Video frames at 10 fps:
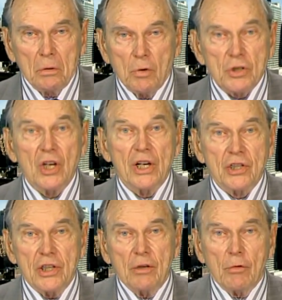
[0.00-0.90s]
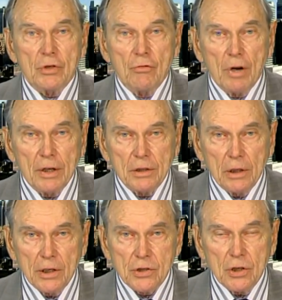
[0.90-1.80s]
wasn't listening, wasn't ready to
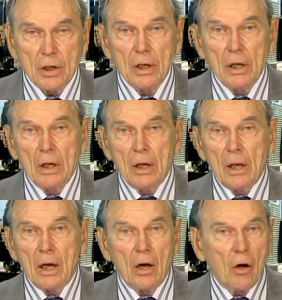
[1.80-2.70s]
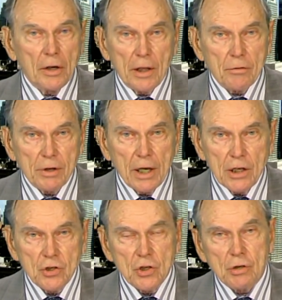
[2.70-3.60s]
listen. Uh, on other
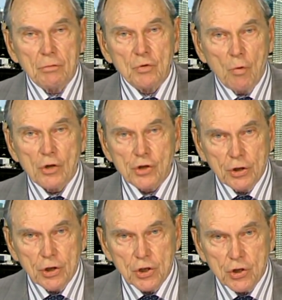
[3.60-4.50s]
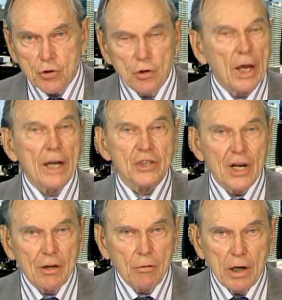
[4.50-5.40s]
occasions, it was Washington's turn, and
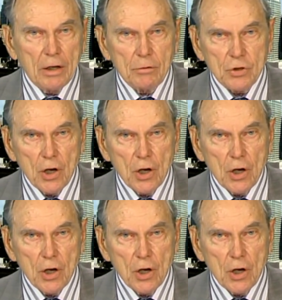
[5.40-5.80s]
Tehran was